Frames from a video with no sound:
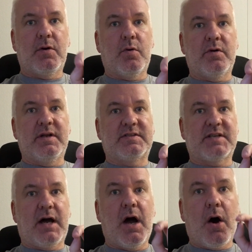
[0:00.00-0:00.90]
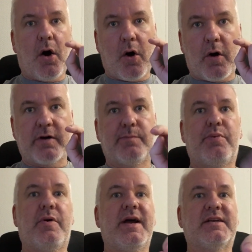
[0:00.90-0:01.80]
or it's a hard
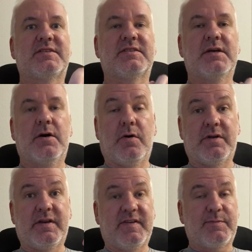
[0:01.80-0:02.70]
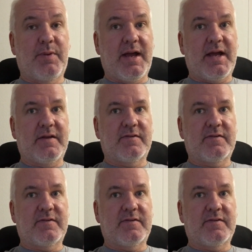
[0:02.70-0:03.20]
press on the display.